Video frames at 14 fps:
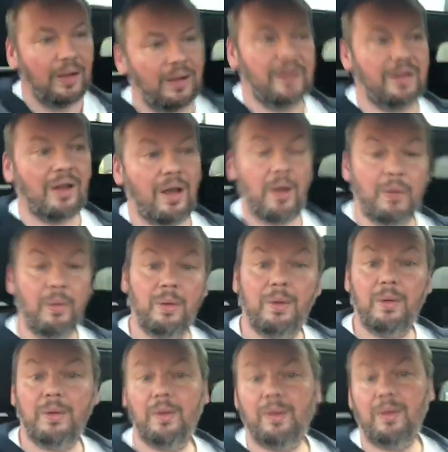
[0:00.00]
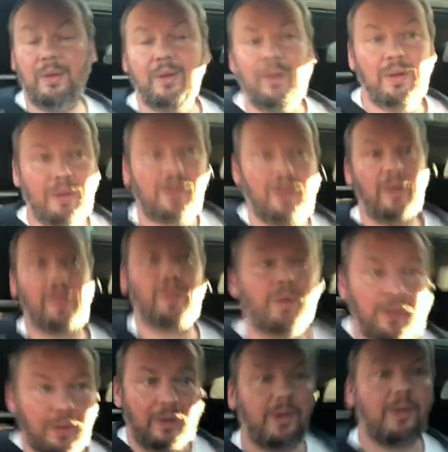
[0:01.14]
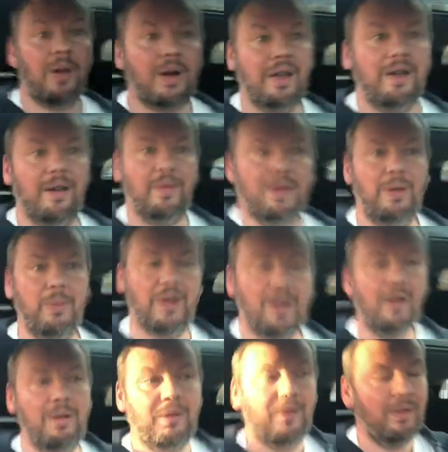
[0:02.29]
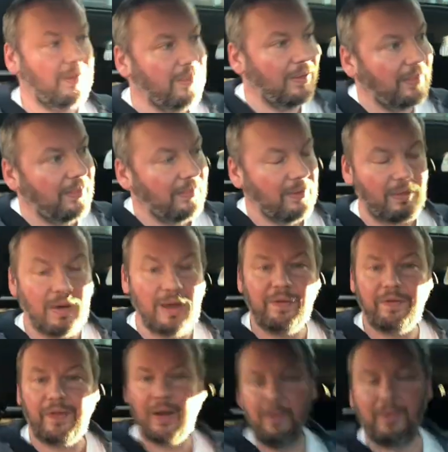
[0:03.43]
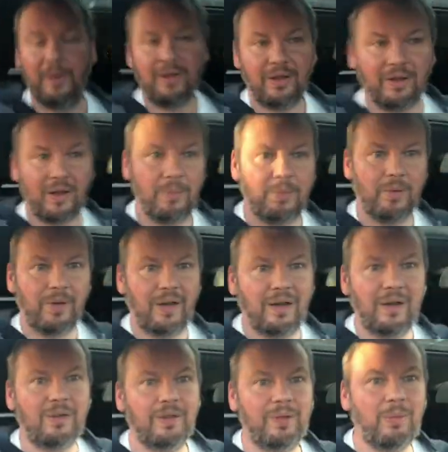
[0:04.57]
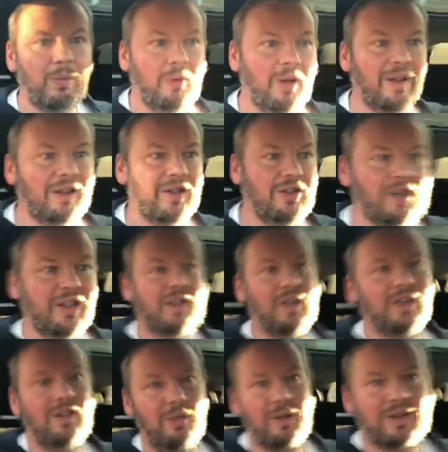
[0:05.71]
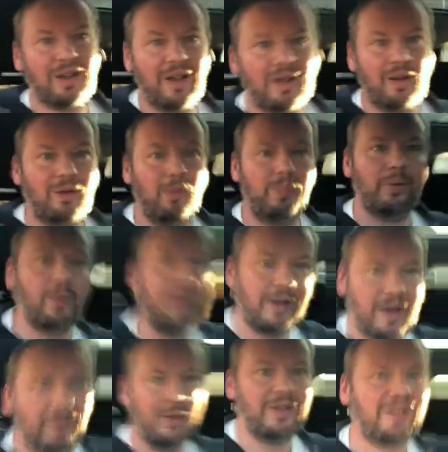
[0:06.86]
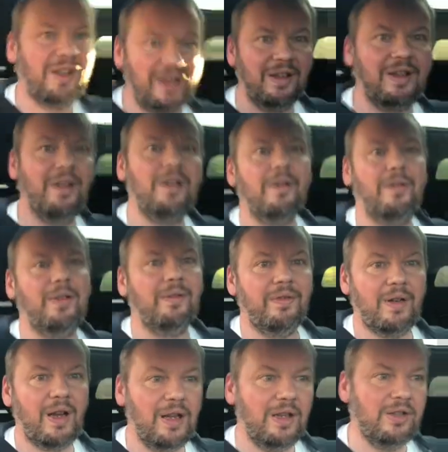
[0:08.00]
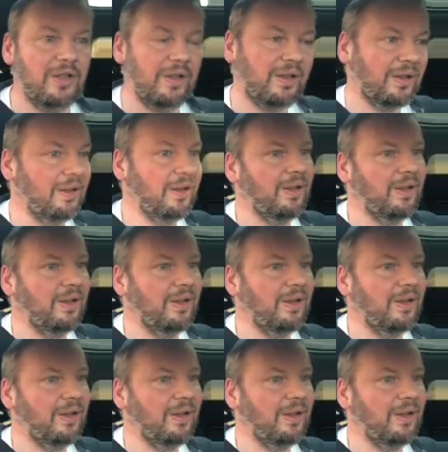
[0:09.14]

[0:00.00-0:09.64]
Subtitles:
So I thought, great, here we go, reflow the circuit board again. Of course, what they suggest to do is take the whole board out and stick it in the oven for ages,